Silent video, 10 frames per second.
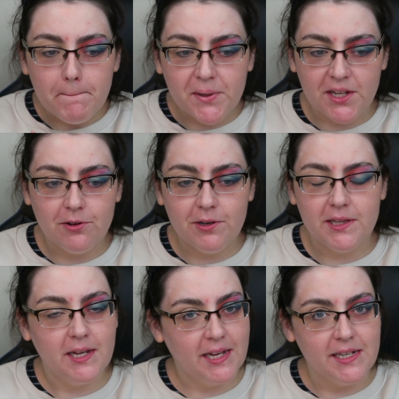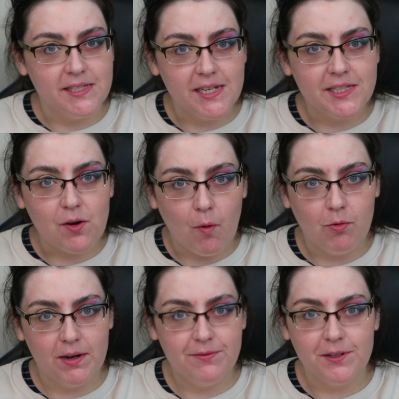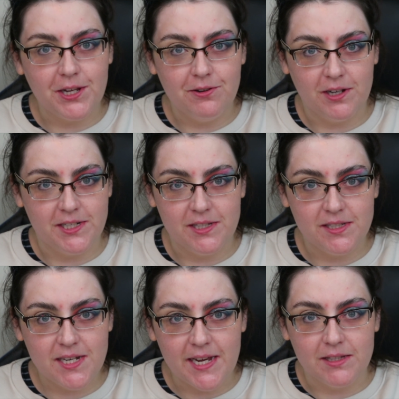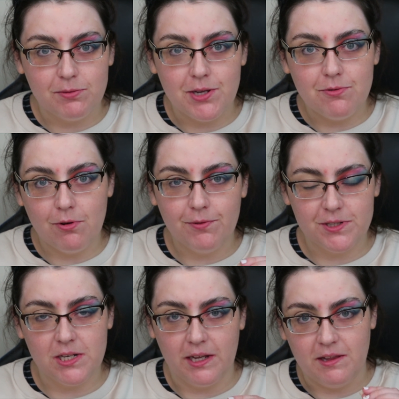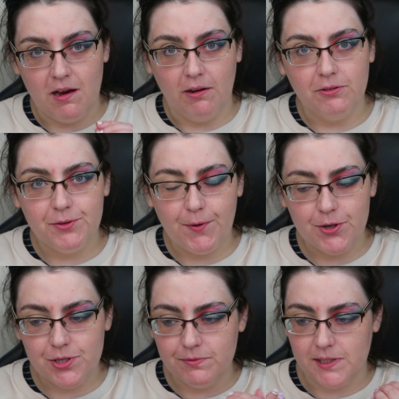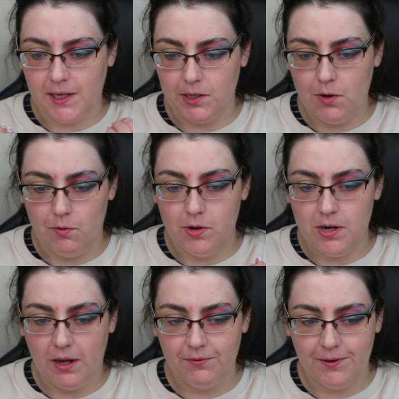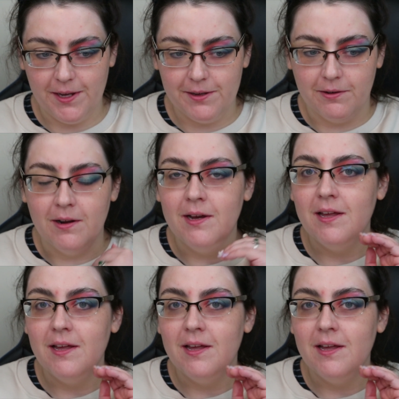But the annoying thing is, it's only for the United States. When you go over to like the Irish version, it was like, no, not for you.